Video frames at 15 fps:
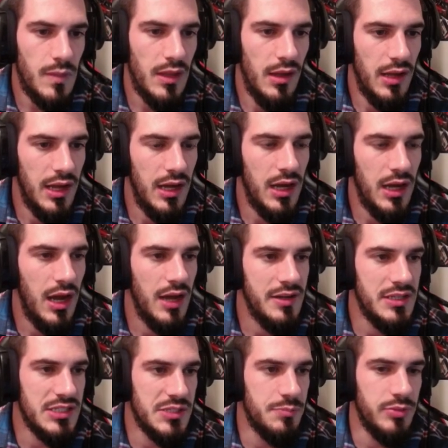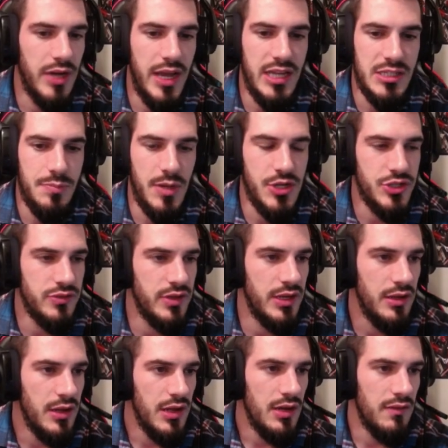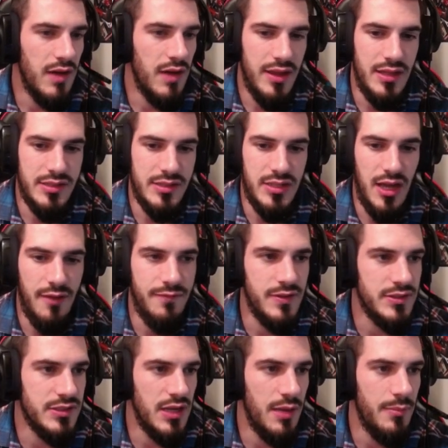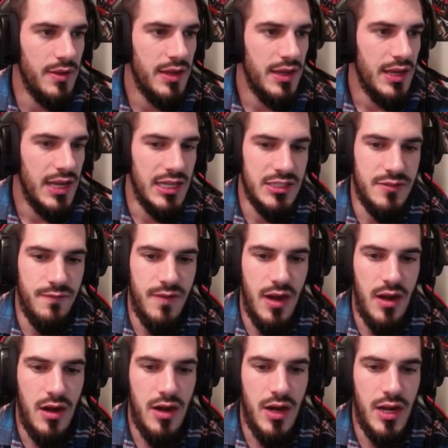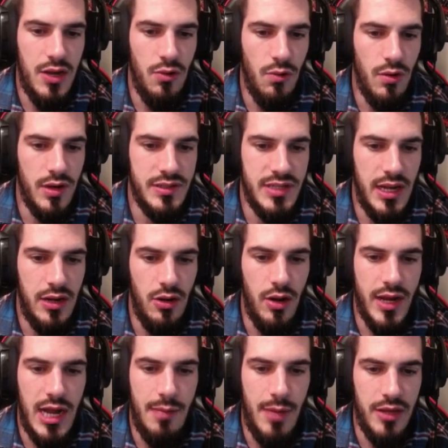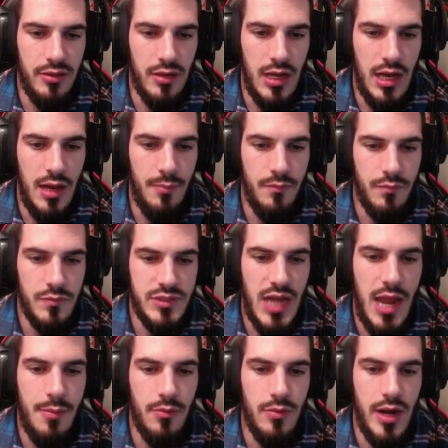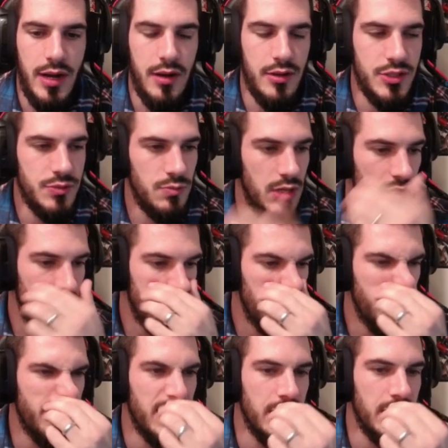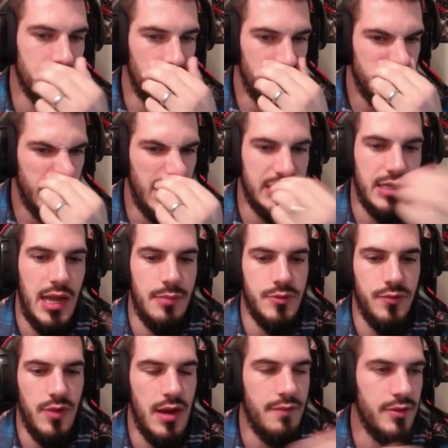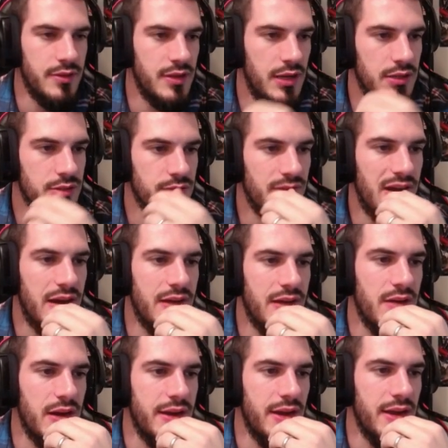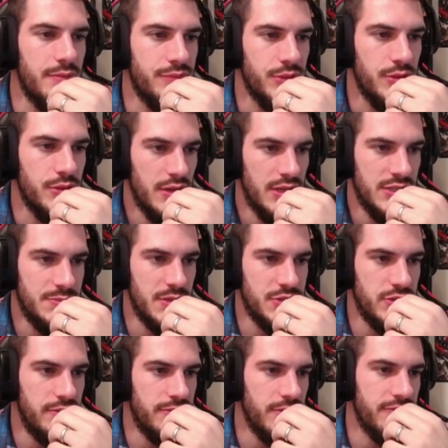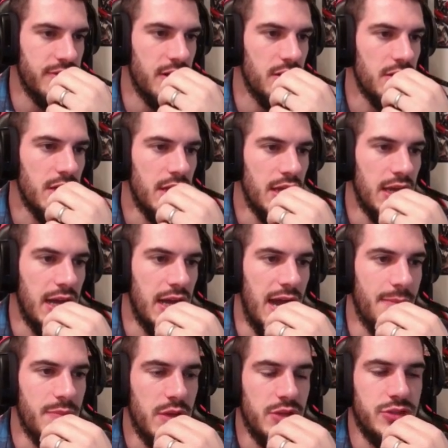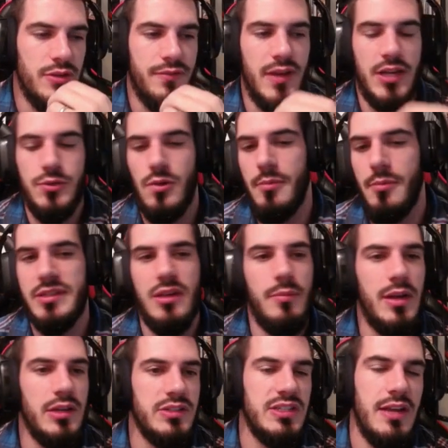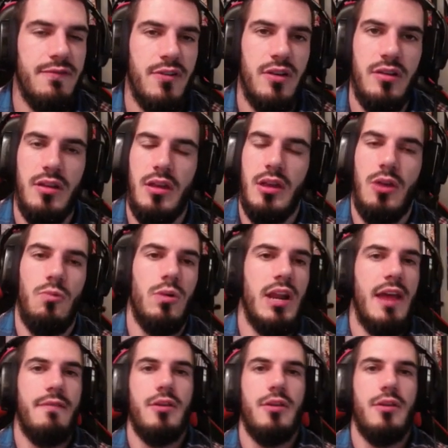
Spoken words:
on display, especially a lot of this stuff, it's very orientated. Oh, I got my timer right here as well. I don't know if you guys noticed. I got times for everything. It's very, very helpful, especially for Feral. So if you guys want to make something else different, whatever,